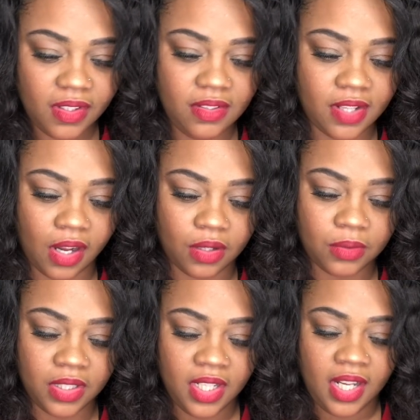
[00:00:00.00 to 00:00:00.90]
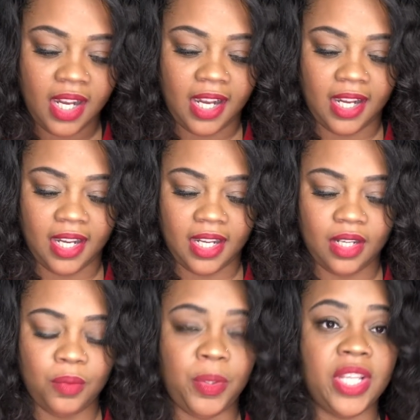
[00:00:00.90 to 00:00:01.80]
So,
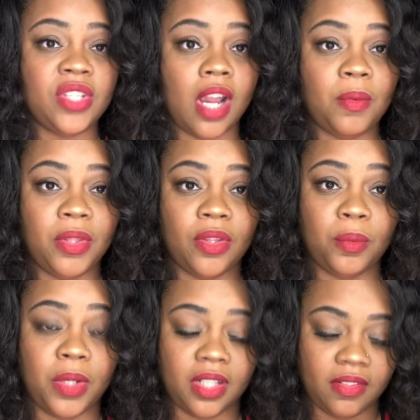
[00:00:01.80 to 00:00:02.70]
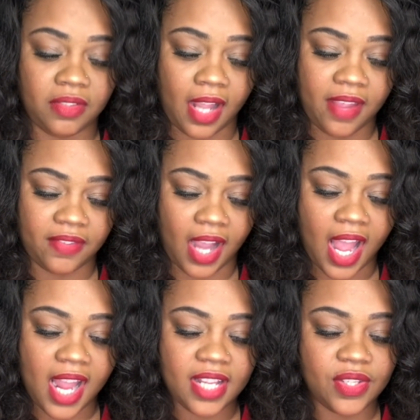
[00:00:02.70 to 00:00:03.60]
we start with the wheel of life,
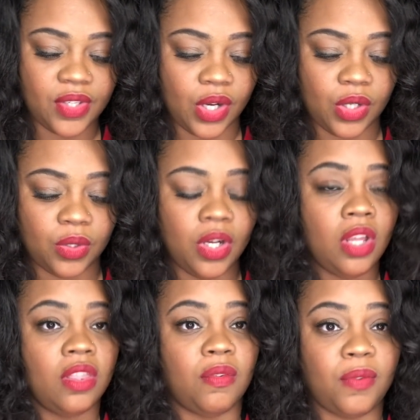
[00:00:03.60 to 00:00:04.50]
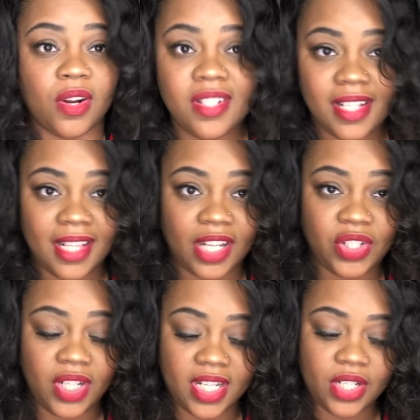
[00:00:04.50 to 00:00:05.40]
guys. So the first thing that
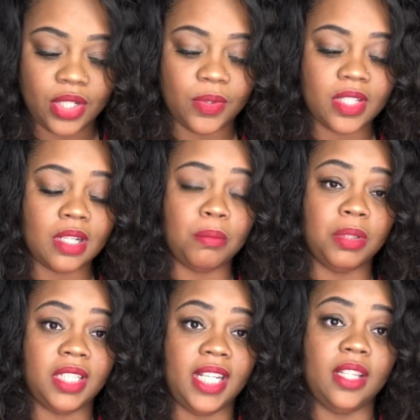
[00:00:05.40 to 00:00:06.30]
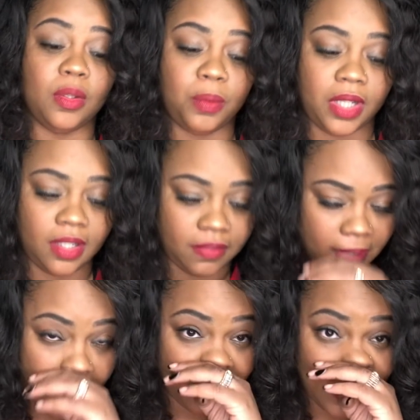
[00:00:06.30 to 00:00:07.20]
you need to do is complete the wheel of life.